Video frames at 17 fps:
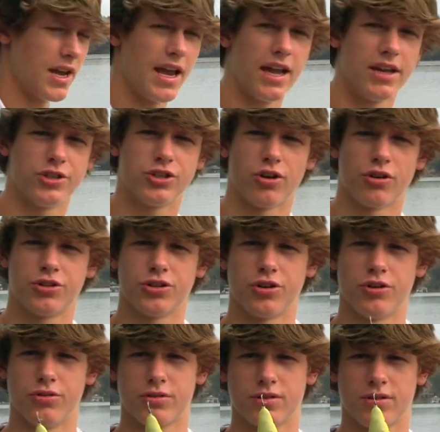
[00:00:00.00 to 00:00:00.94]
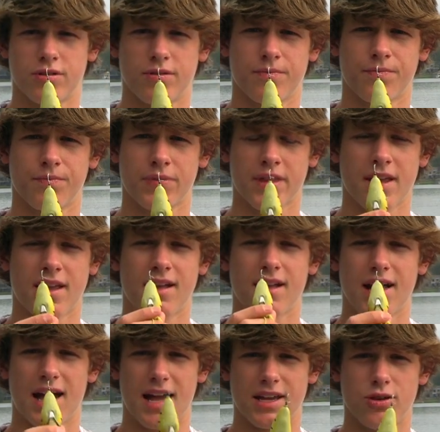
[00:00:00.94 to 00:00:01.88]
and chartreuse.
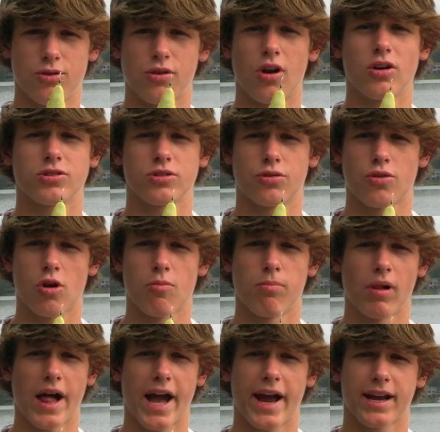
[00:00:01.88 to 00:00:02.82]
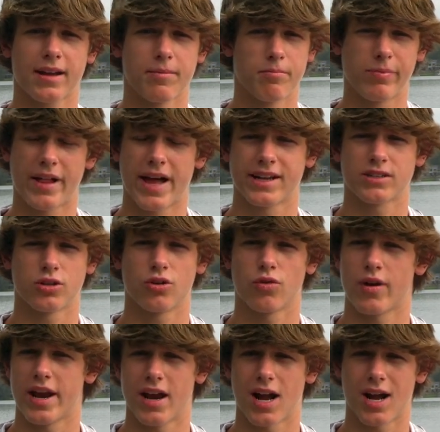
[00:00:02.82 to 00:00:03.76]
You can also throw black. Black's a
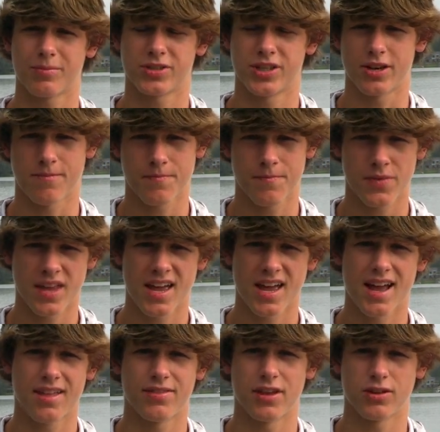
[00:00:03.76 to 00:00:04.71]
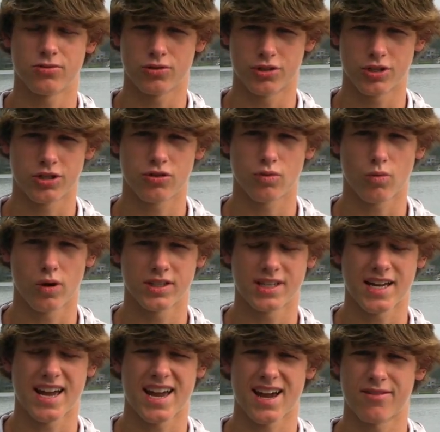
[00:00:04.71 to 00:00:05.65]
great option. Those are just the
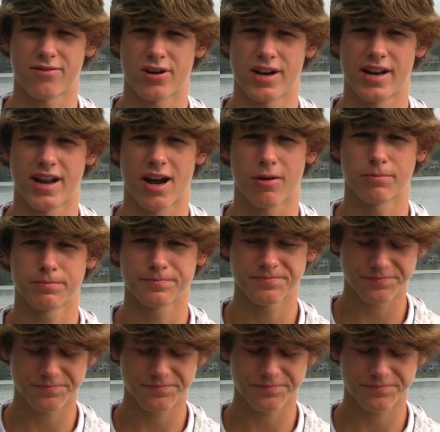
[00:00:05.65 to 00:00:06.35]
ones I have right now.